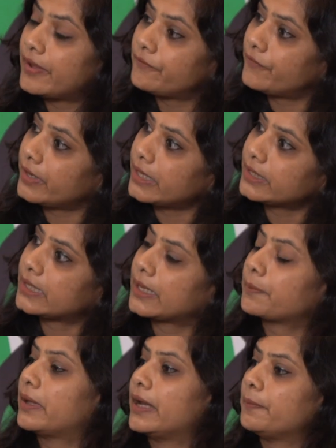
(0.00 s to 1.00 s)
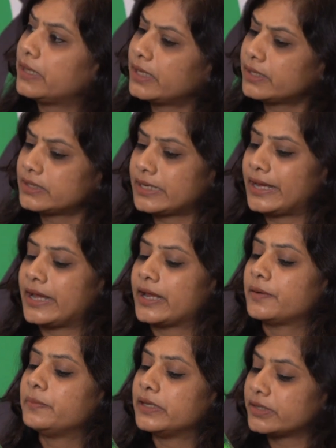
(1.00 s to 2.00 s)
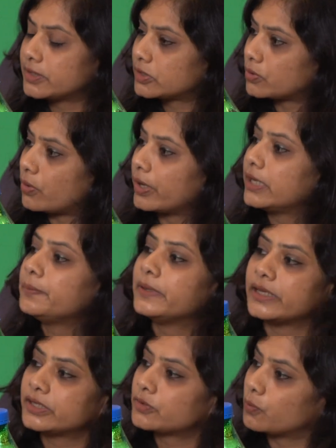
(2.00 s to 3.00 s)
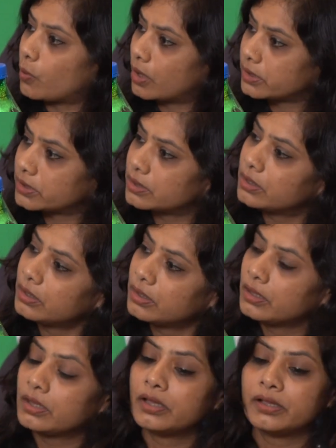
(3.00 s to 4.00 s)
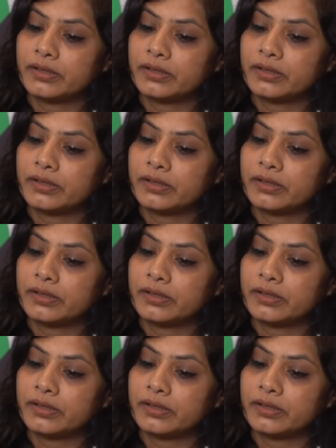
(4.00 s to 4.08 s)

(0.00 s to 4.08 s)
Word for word: everything, yeah, yeah. be it air, be it soil, be it water. Yeah.